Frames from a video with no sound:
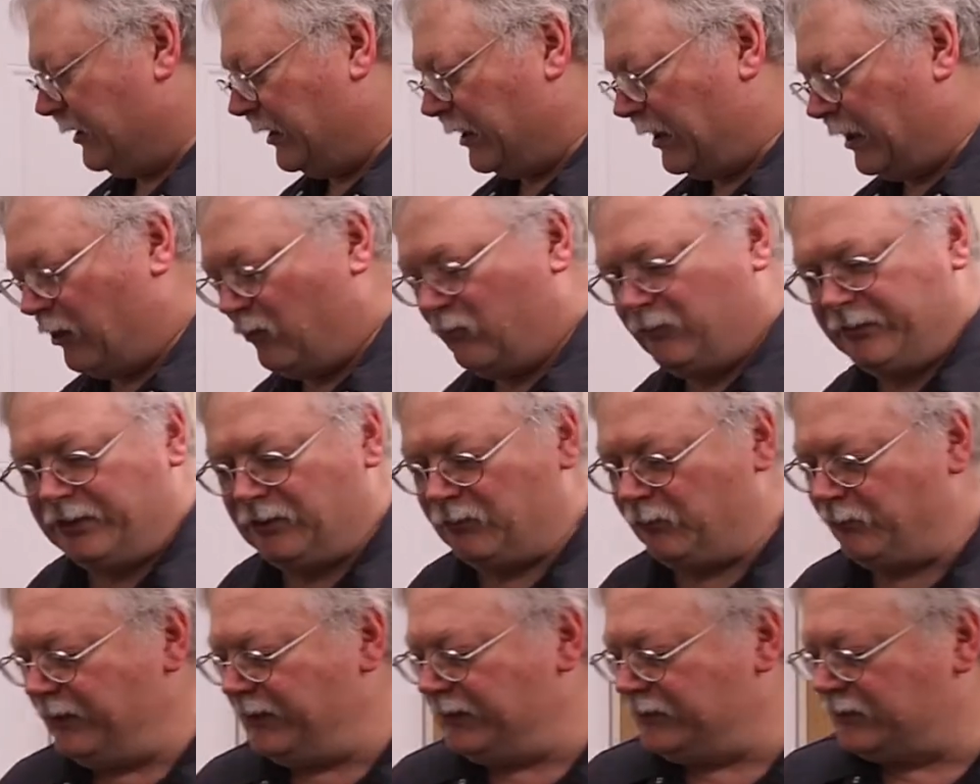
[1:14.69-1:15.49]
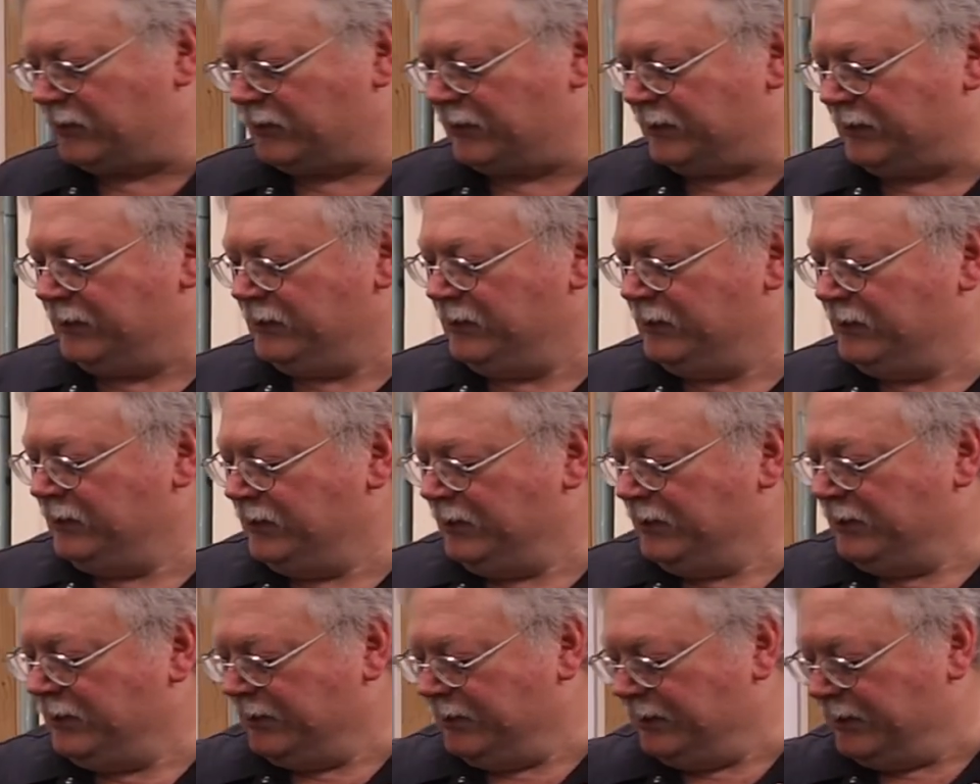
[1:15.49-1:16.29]
how we originally
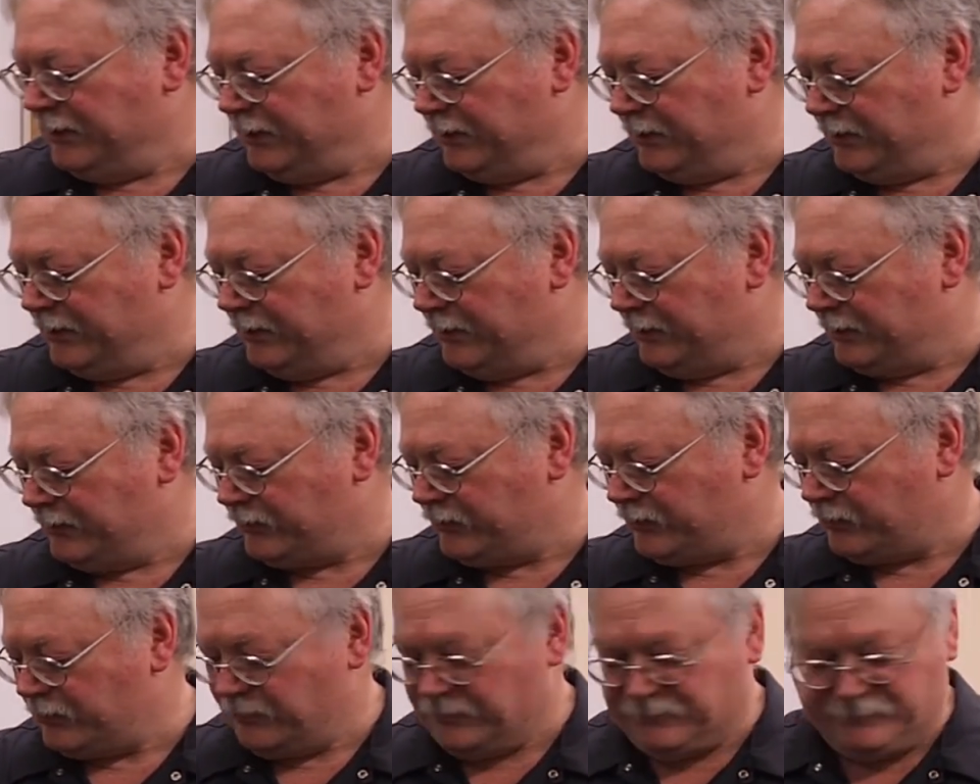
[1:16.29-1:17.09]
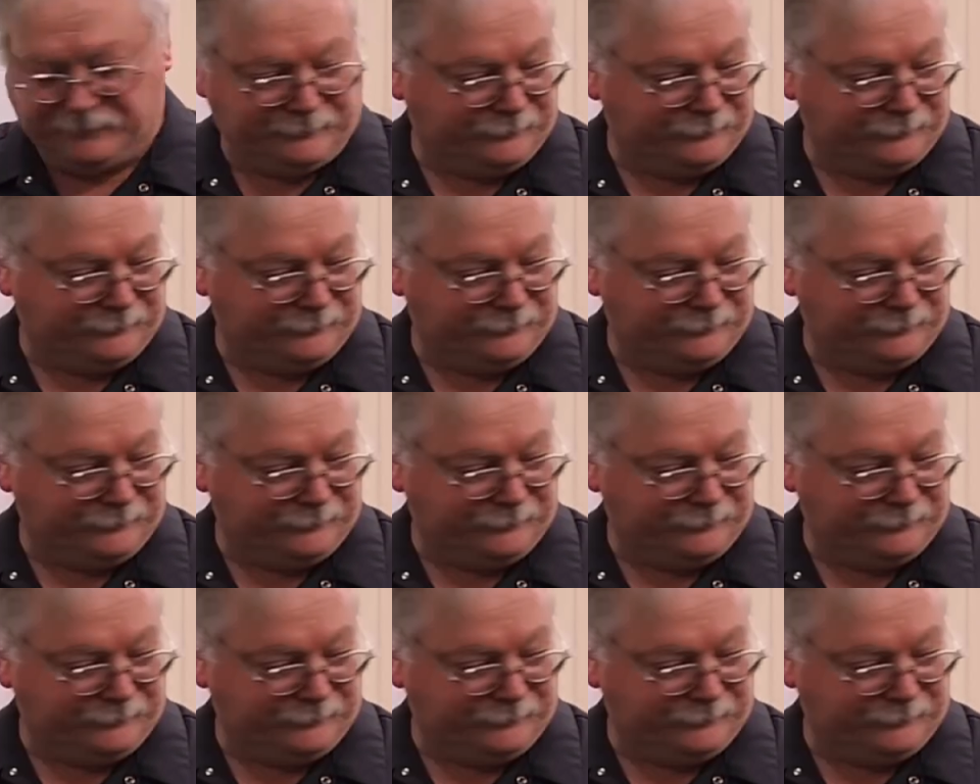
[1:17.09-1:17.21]
did this.